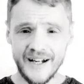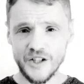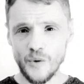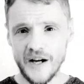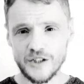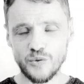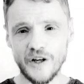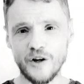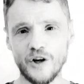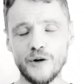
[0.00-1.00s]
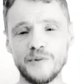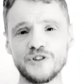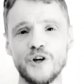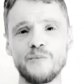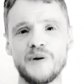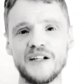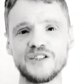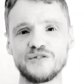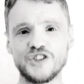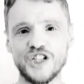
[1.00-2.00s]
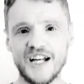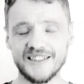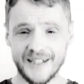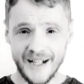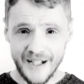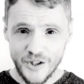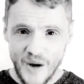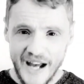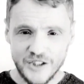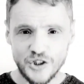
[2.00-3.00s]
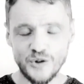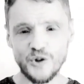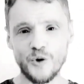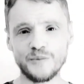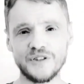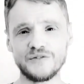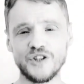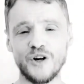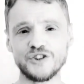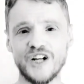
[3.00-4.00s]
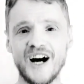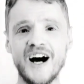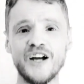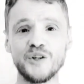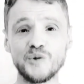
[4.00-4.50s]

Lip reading: you XY chromosome piece of shit, you heteronormative tosser, you